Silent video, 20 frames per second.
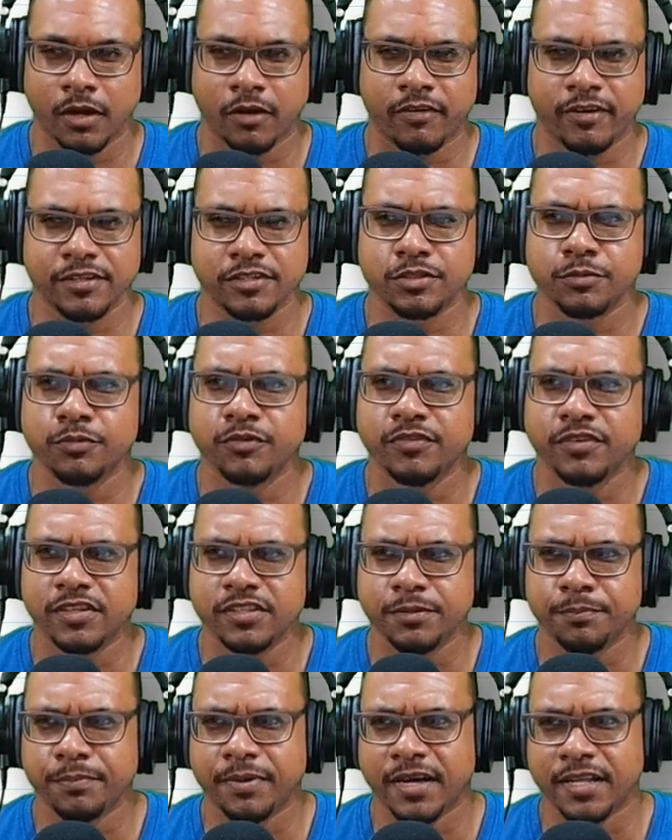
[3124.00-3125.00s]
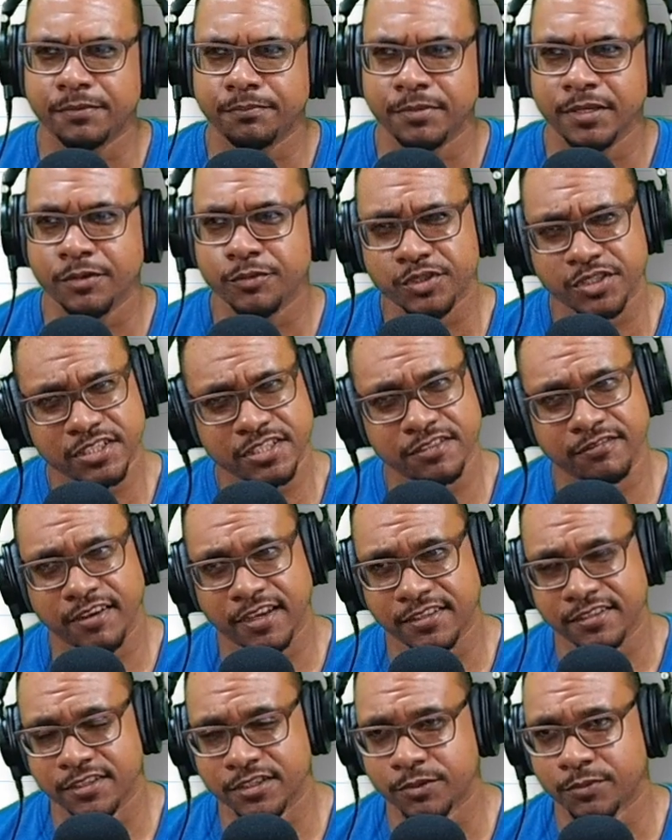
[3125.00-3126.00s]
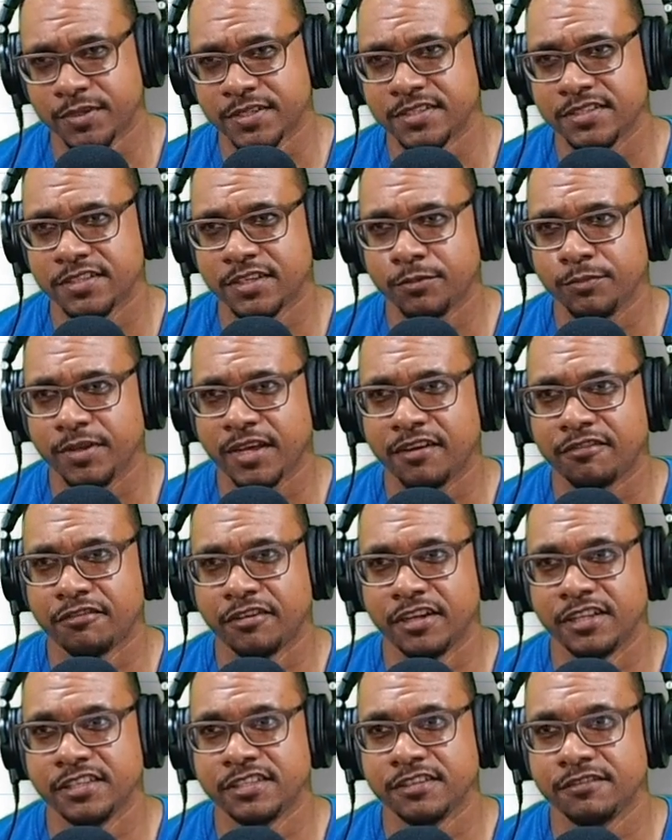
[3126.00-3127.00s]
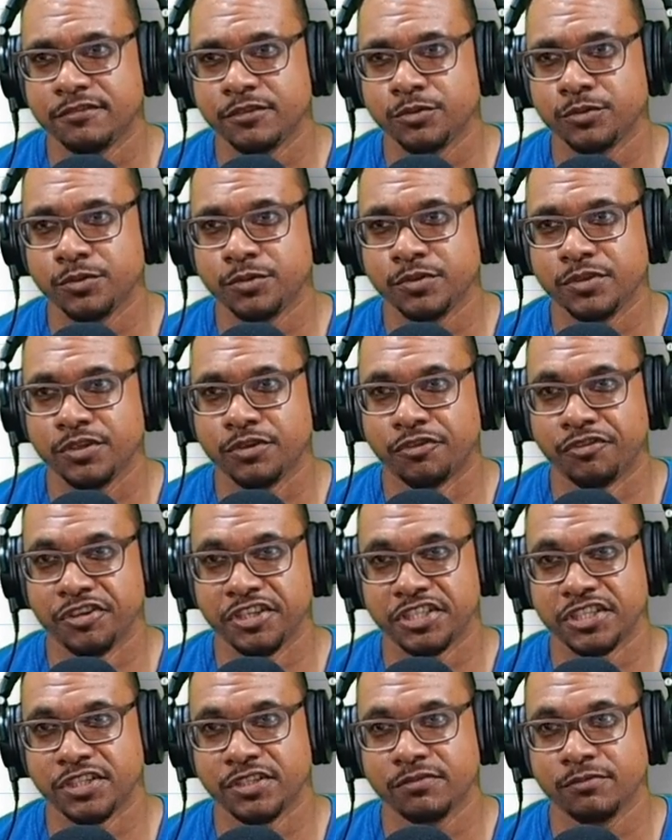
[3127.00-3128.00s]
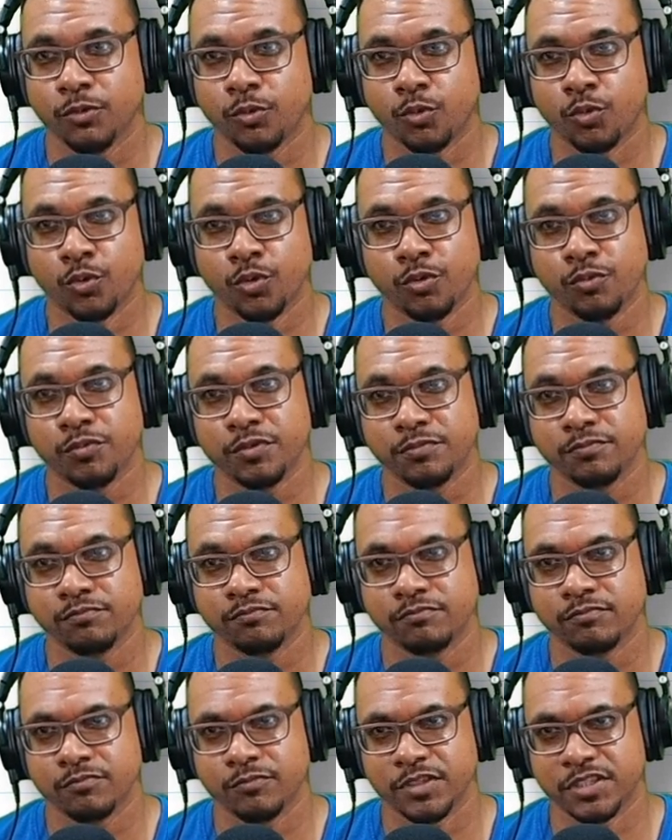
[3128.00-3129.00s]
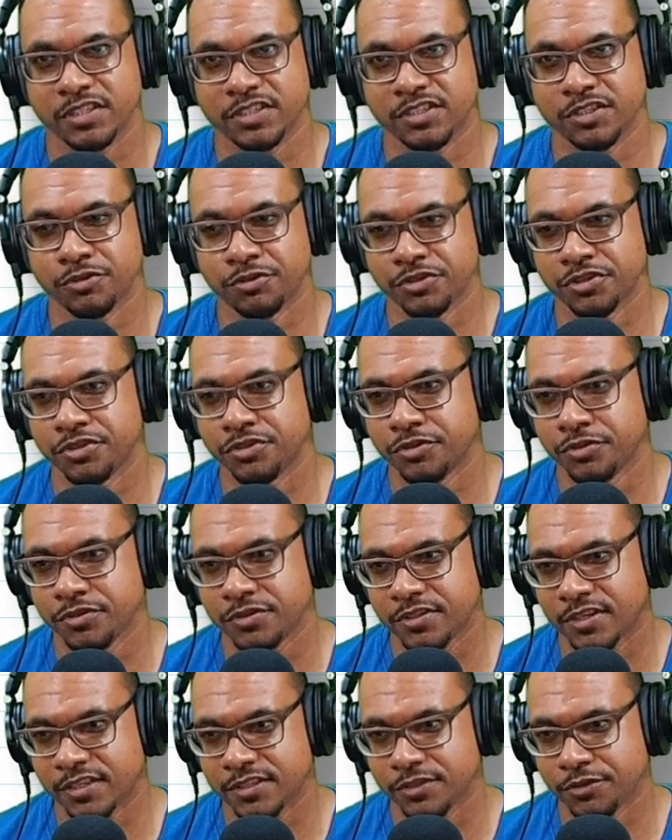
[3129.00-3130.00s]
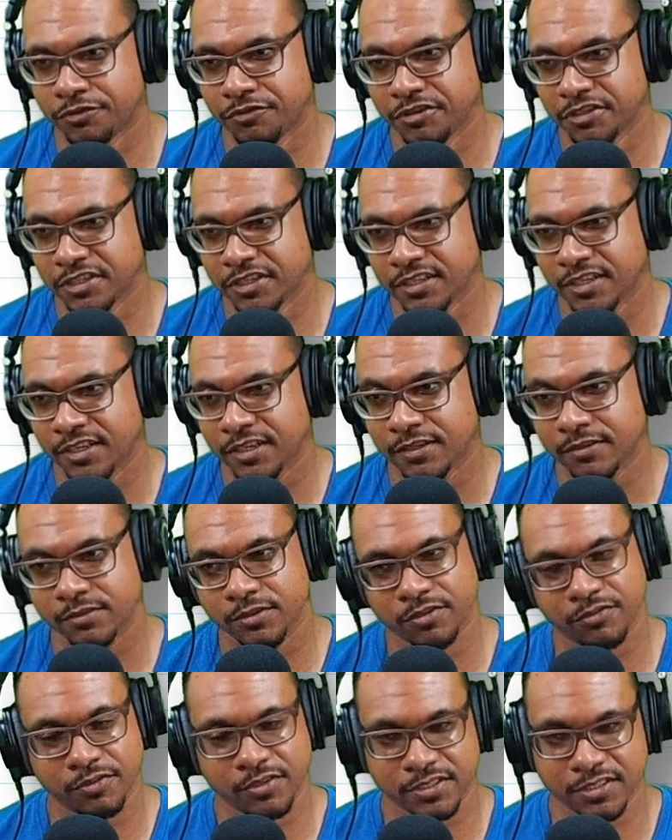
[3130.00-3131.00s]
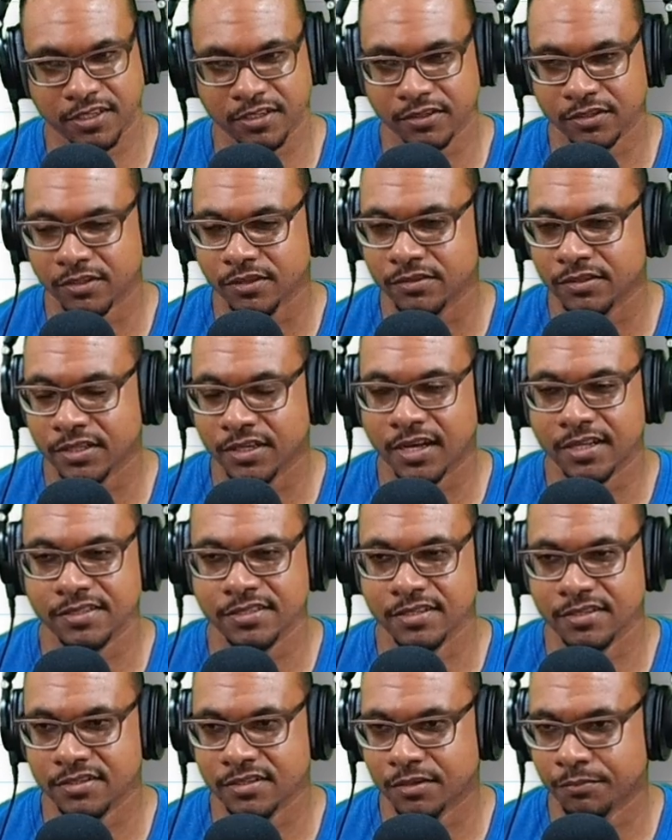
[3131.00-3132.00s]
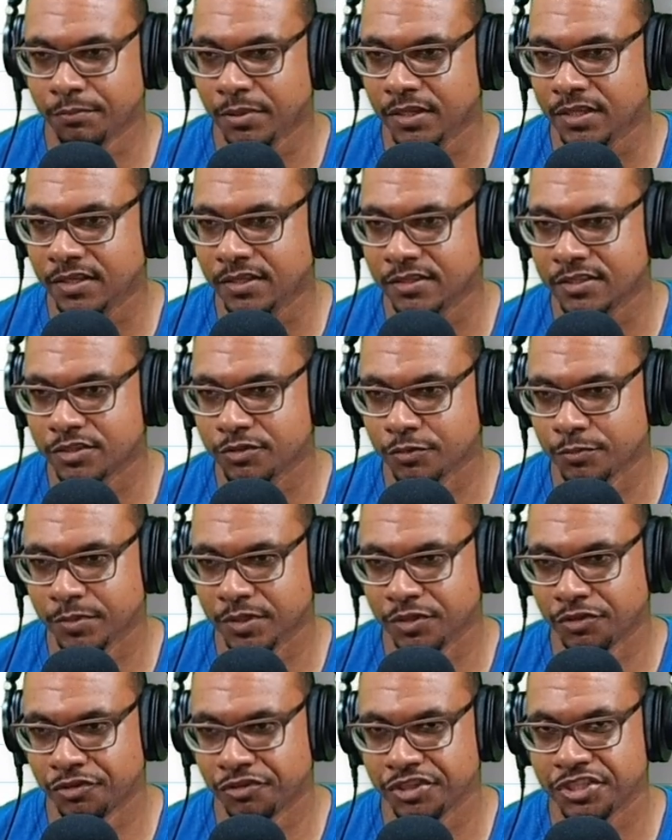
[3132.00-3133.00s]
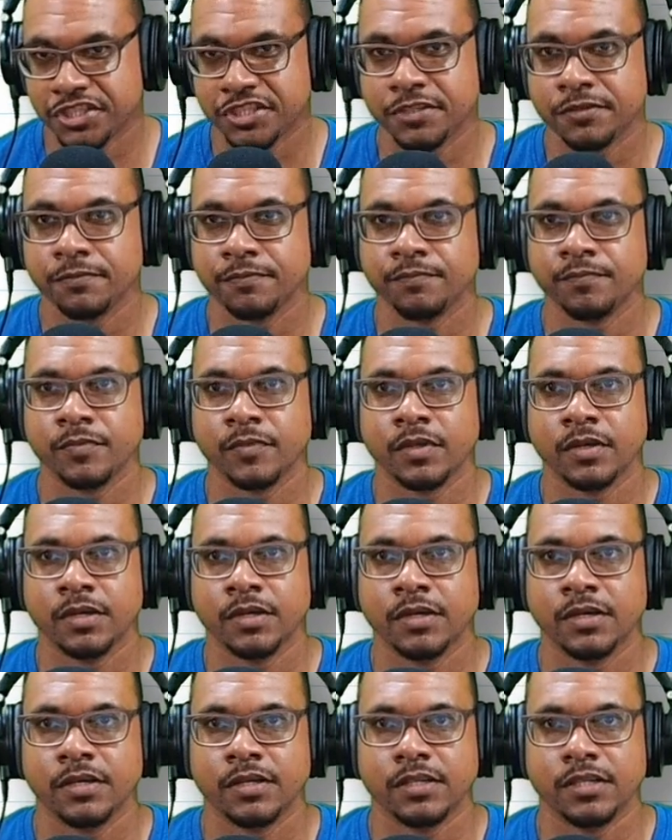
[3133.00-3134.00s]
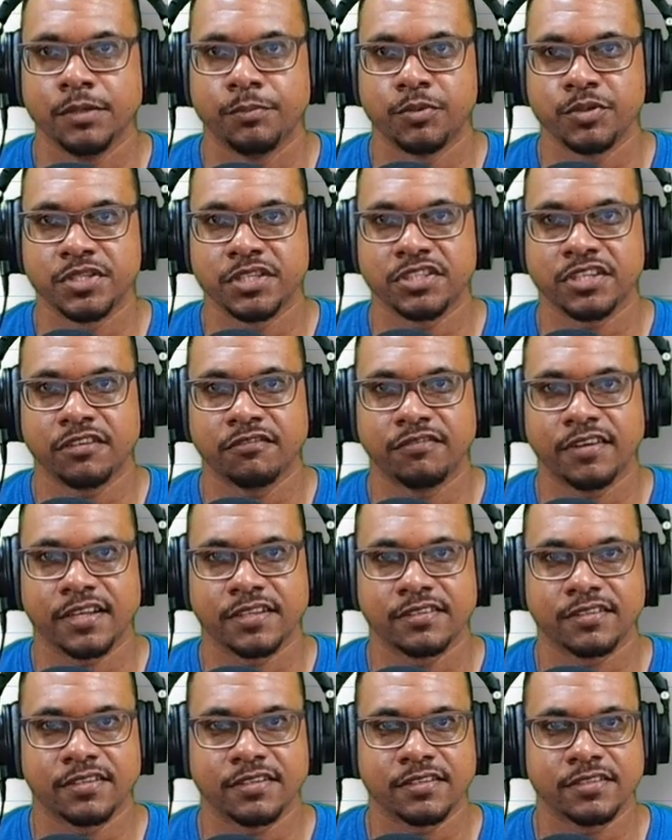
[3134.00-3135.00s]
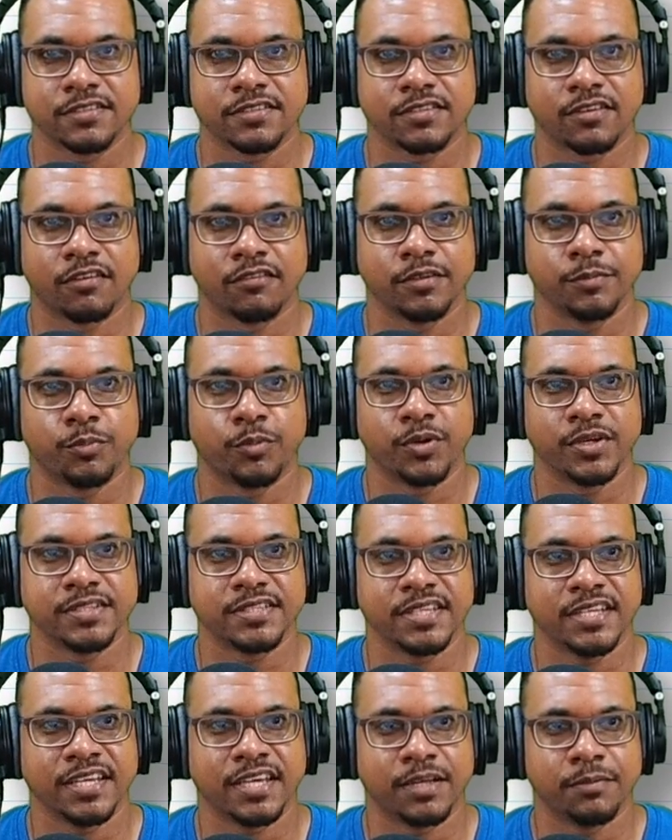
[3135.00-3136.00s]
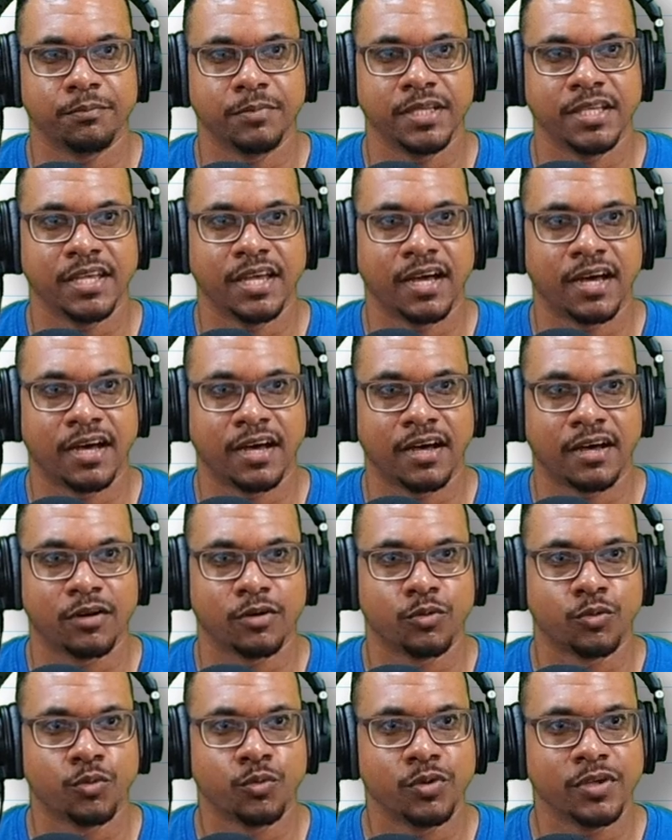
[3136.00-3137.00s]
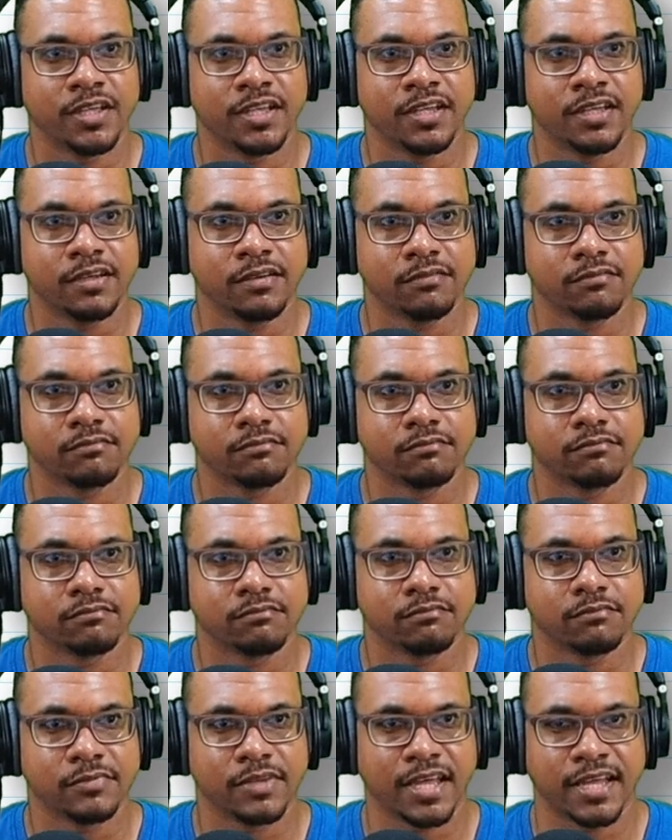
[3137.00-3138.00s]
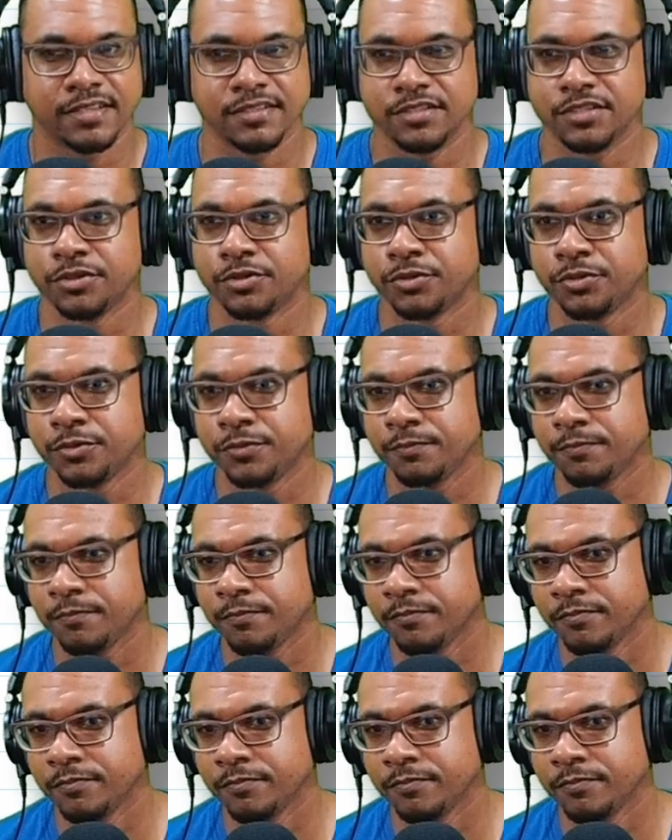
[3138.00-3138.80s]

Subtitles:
All right, so moving on to part B, which is the vectors question. We have relative to the origin O, which is 0, 0. So that's the origin here. So if it was on the Cartesian plane, this would be the origin. The position vectors of the points A and B are OA, 9, 0.